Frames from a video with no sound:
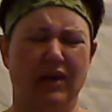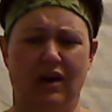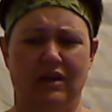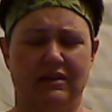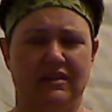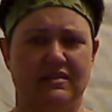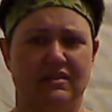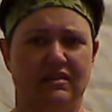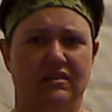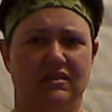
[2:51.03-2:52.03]
got a
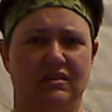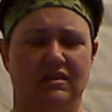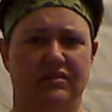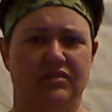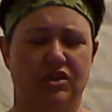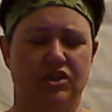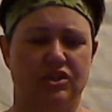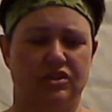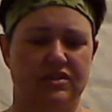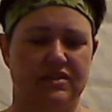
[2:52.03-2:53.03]
dozen different
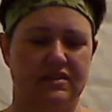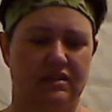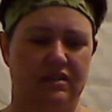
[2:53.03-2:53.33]
shirts, and